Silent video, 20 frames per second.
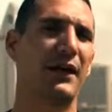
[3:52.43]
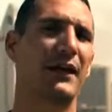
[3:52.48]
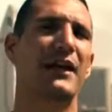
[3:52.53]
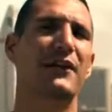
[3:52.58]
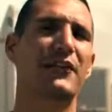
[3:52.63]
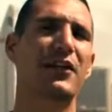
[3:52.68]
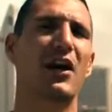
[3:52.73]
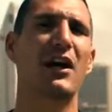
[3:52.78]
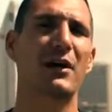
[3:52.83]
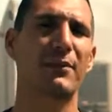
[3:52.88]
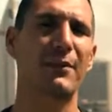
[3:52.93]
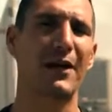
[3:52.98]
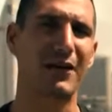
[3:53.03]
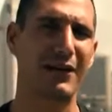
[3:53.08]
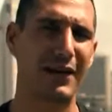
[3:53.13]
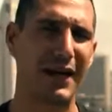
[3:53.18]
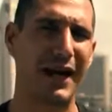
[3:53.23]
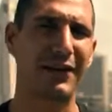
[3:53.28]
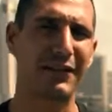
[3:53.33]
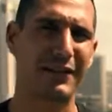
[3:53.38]
And I talk
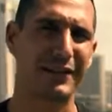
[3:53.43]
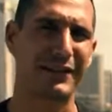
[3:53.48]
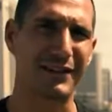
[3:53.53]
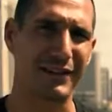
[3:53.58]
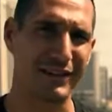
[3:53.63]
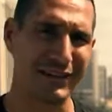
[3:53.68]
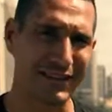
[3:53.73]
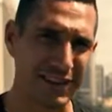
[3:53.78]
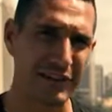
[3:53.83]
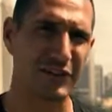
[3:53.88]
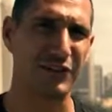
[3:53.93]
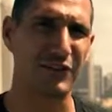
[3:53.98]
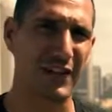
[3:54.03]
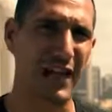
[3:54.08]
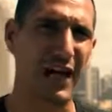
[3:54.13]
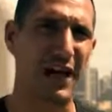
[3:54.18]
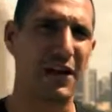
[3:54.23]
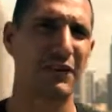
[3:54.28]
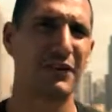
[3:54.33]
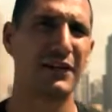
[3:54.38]
about how to niche
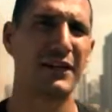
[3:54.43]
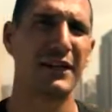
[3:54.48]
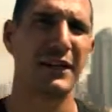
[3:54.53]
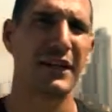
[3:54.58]
down